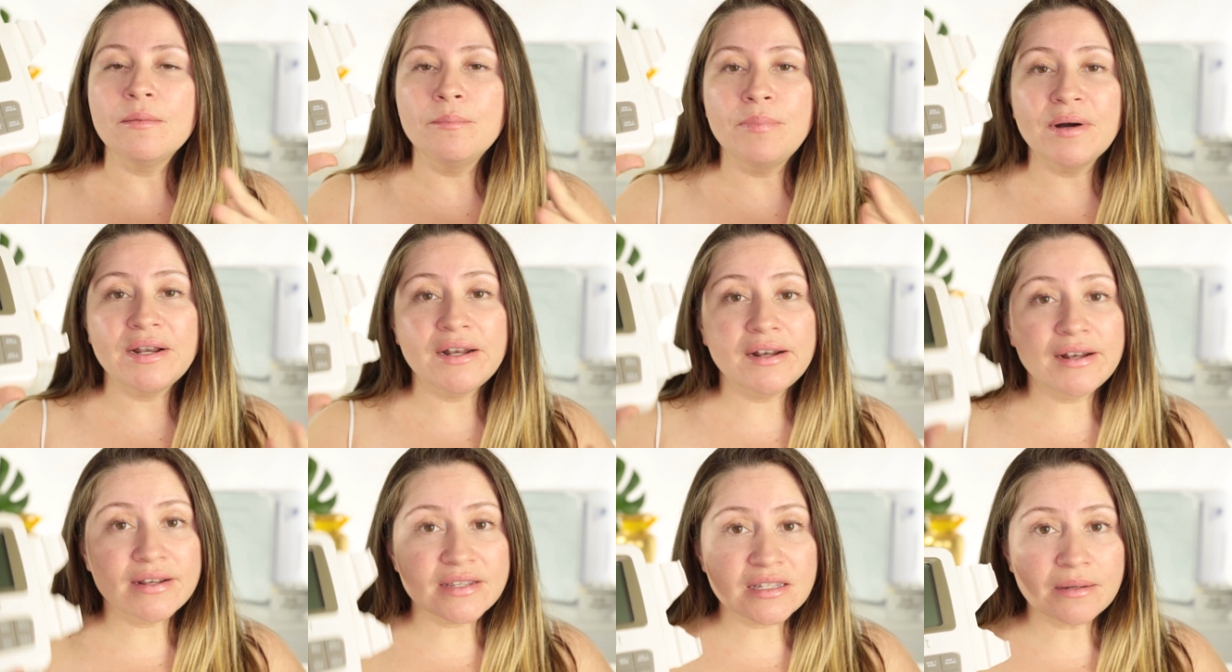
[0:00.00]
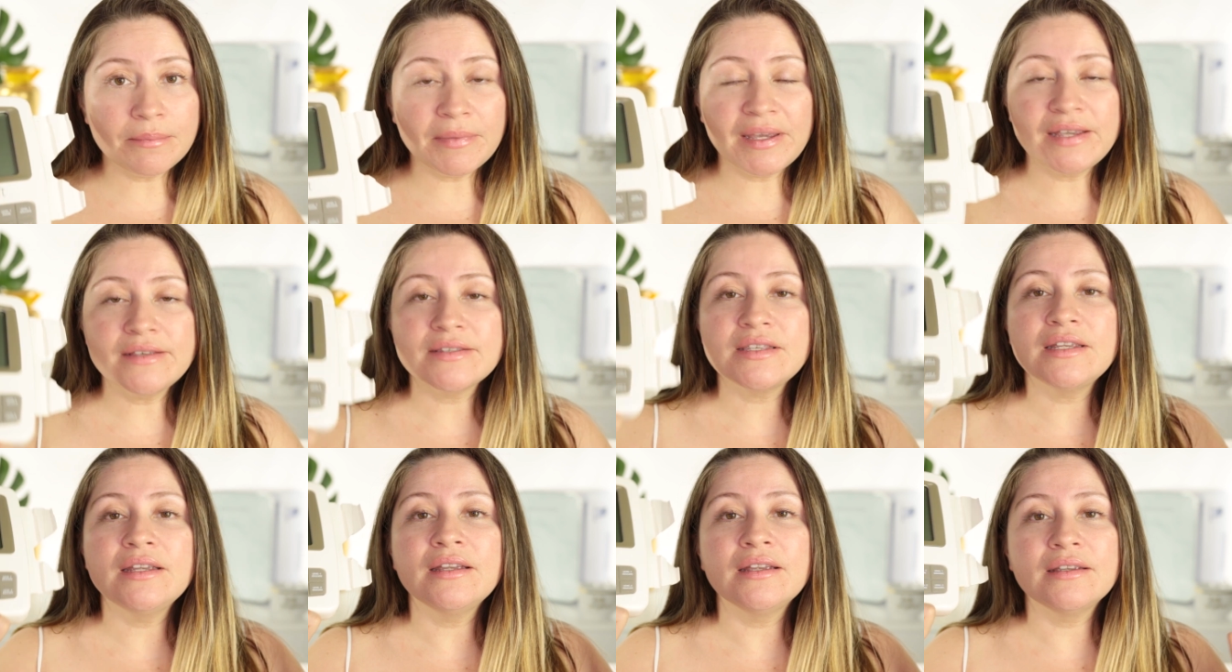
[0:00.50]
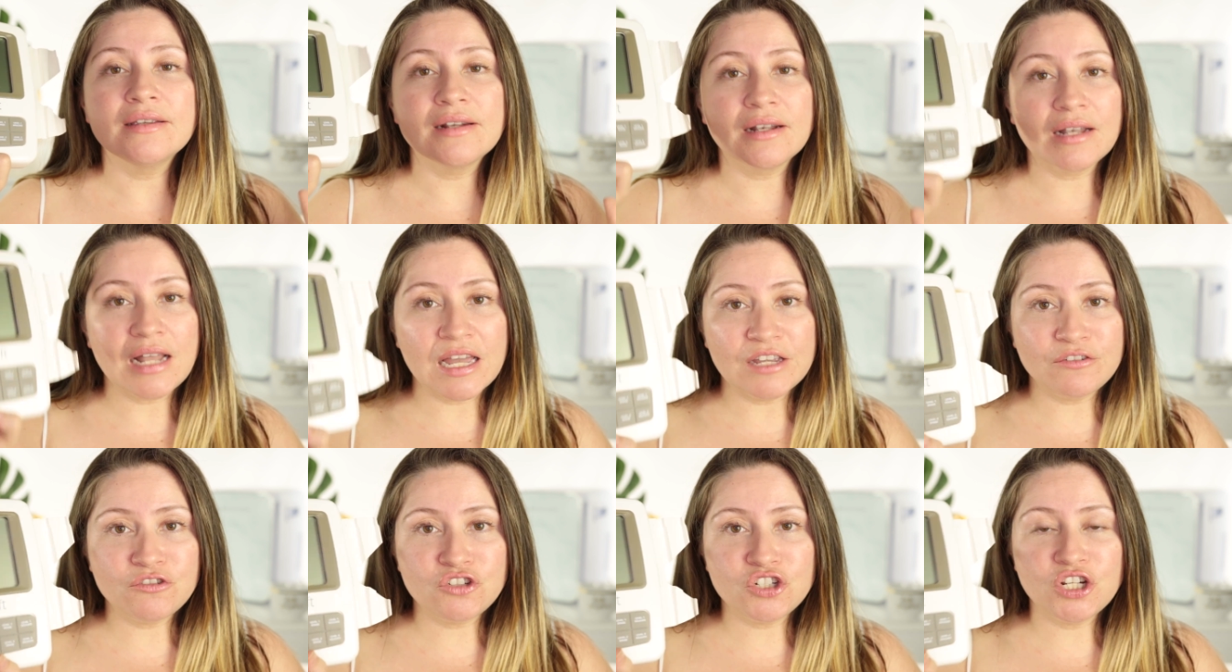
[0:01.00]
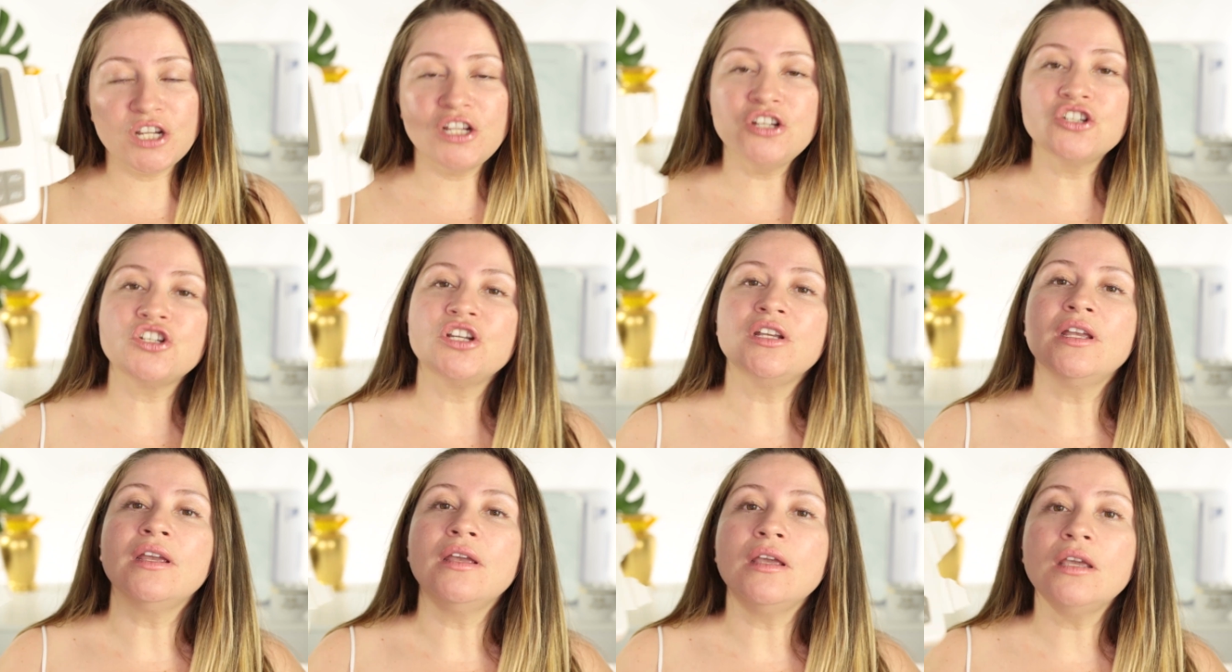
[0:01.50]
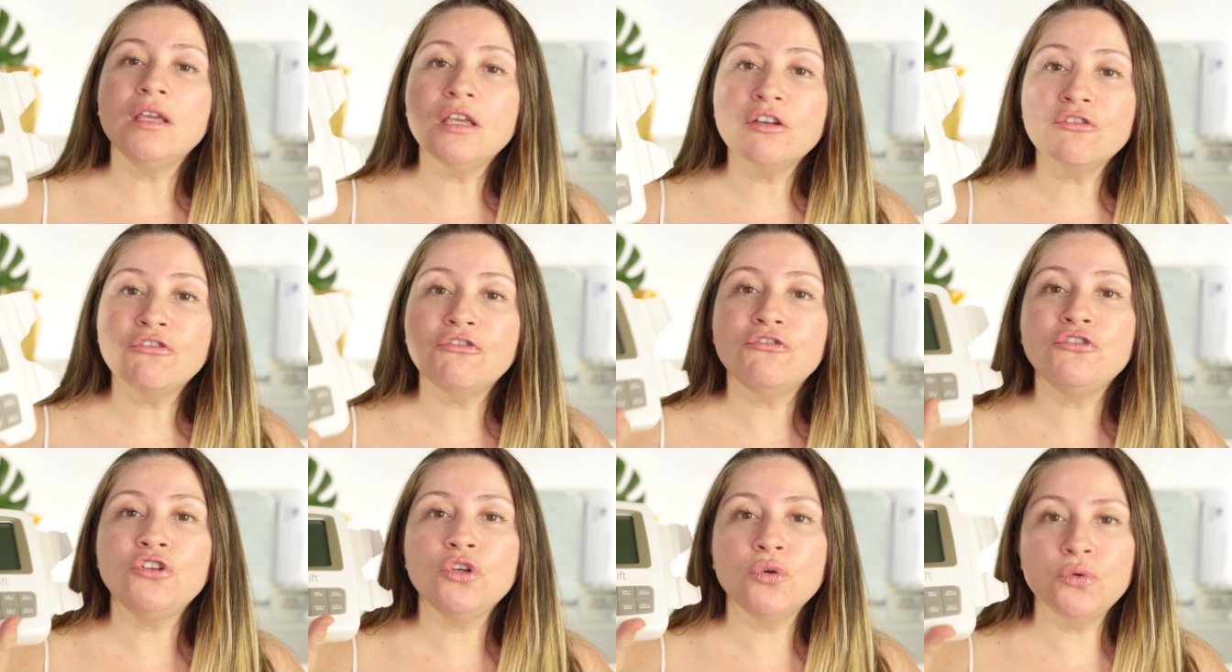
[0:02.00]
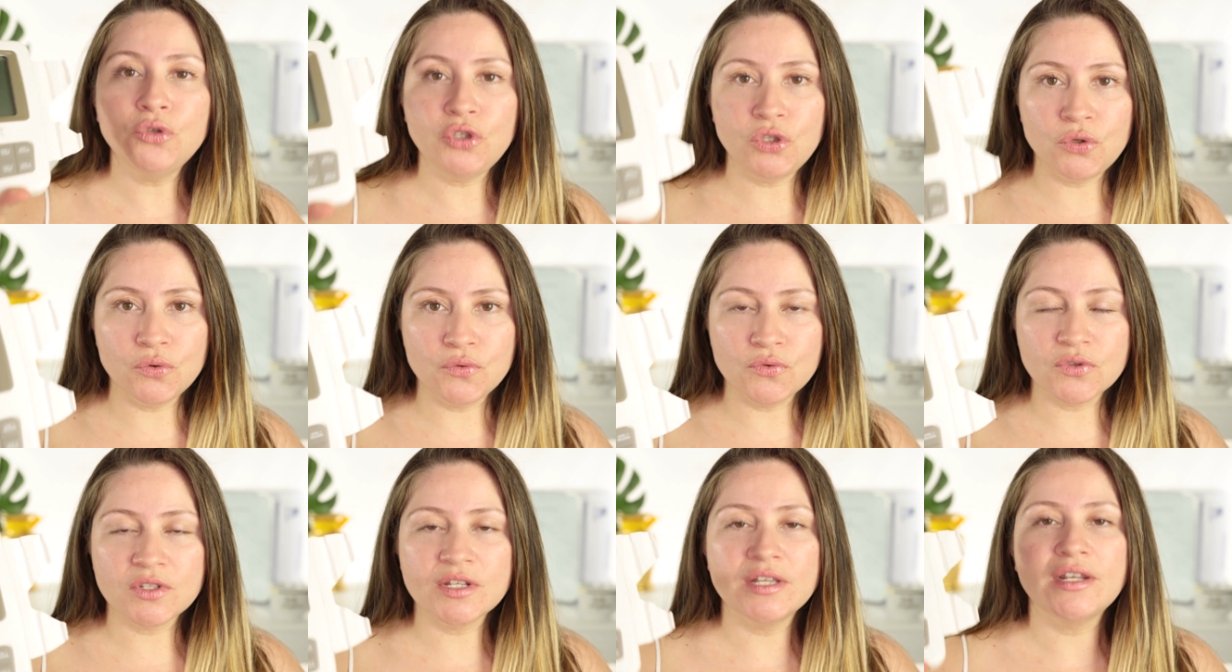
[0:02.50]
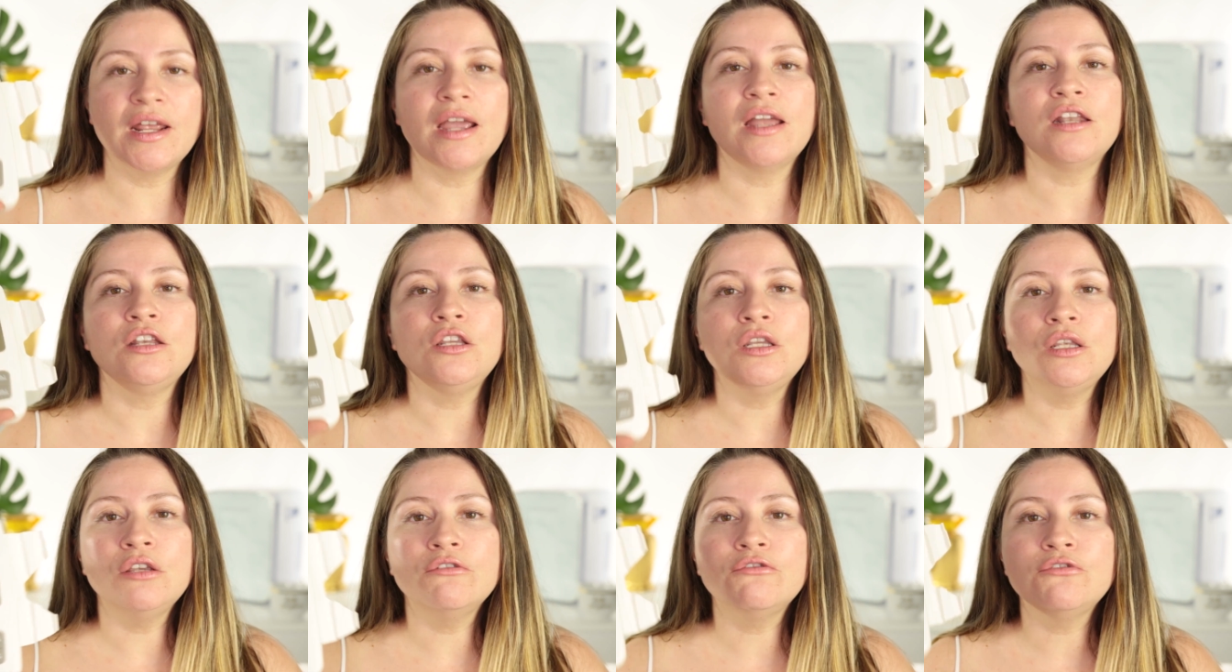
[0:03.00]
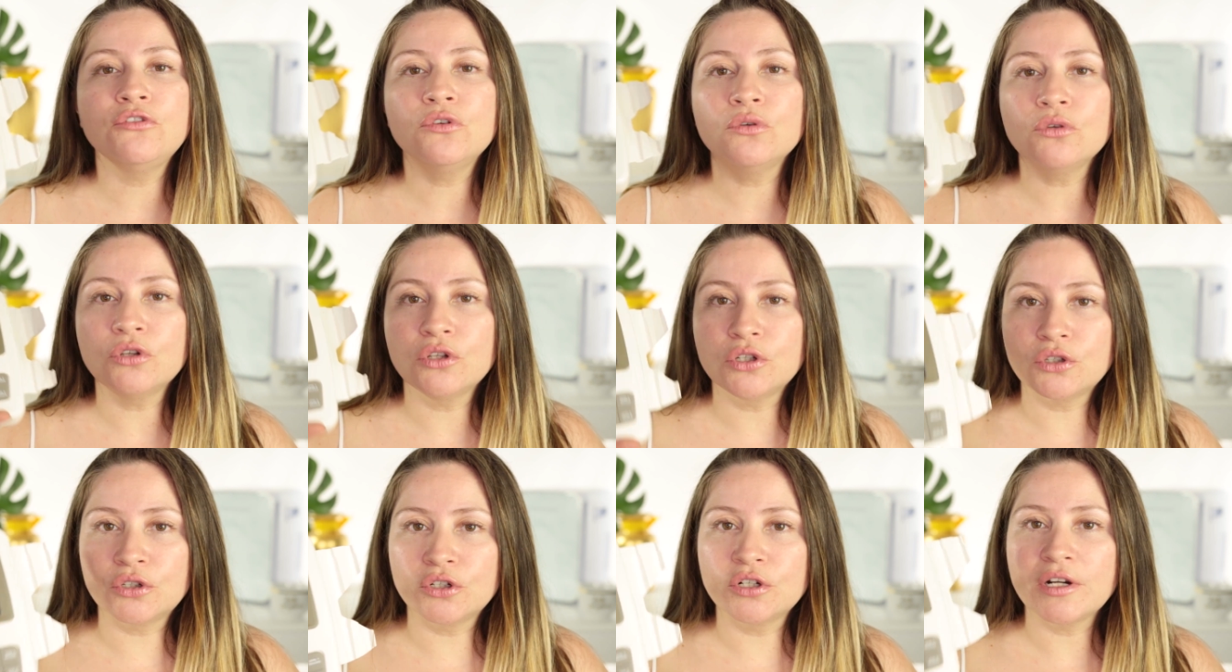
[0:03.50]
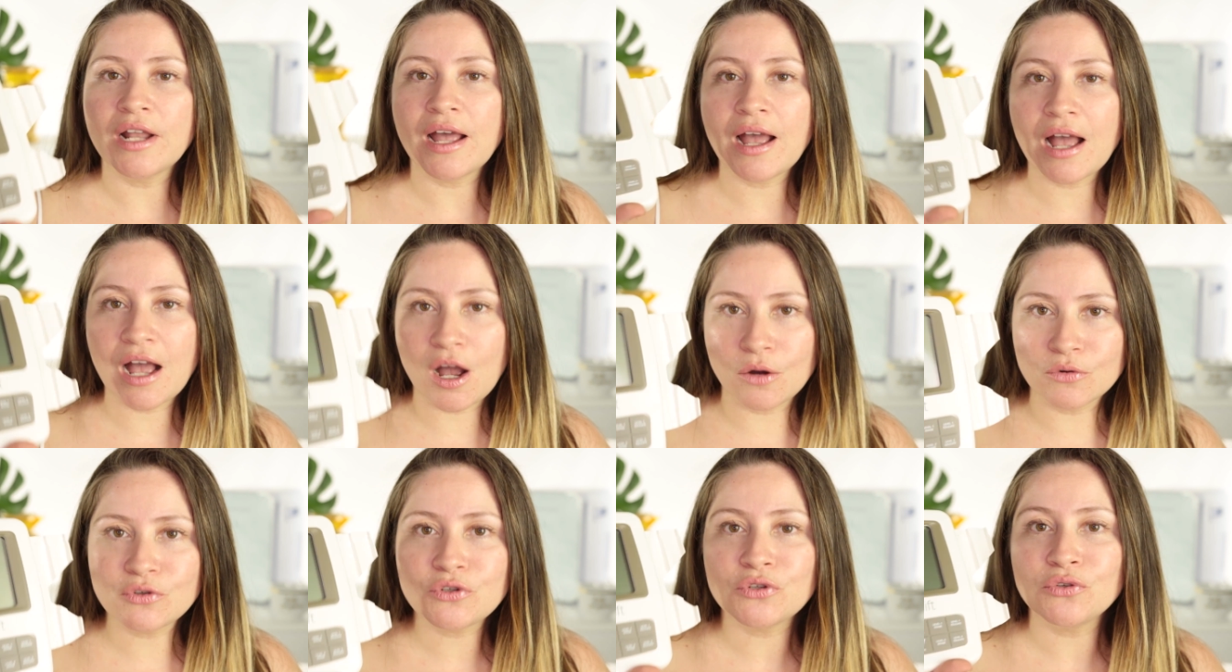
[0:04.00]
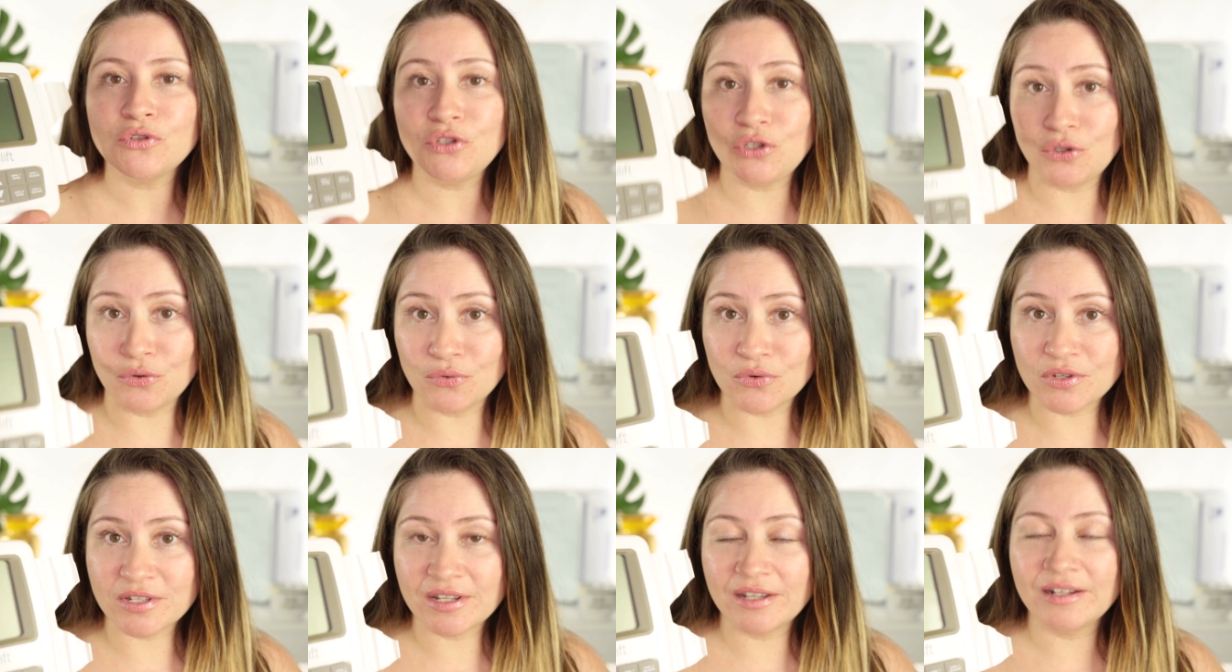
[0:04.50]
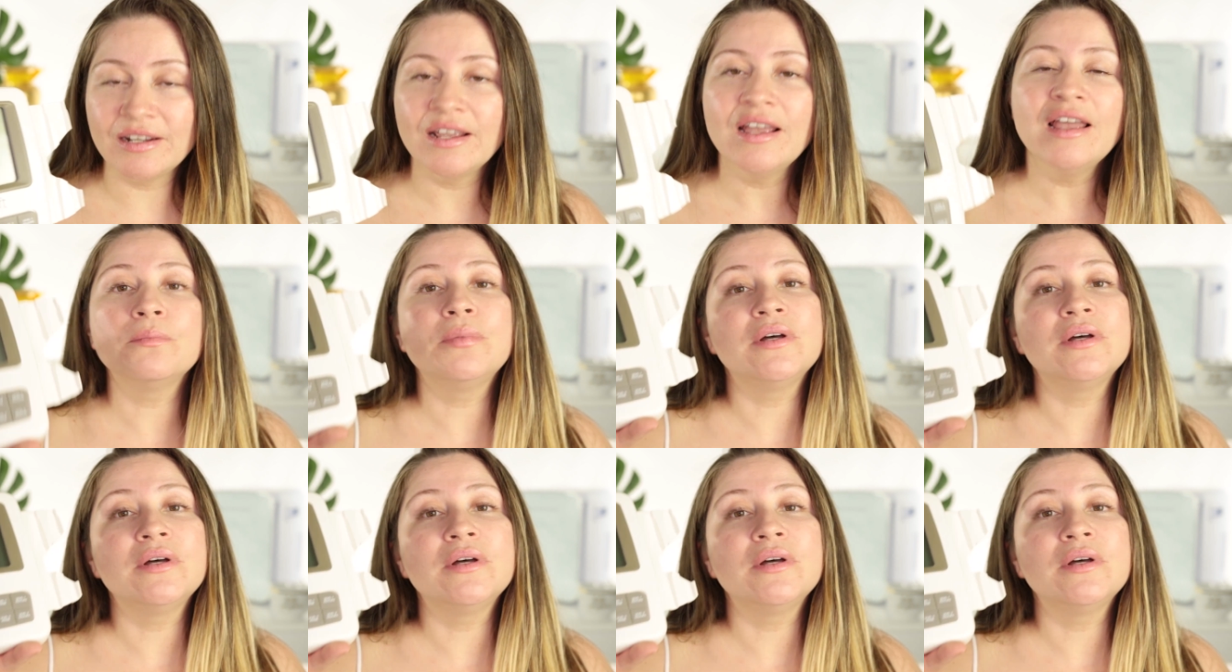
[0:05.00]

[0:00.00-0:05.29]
but it is amazing, life-changing if you use it and if you learn how to use it,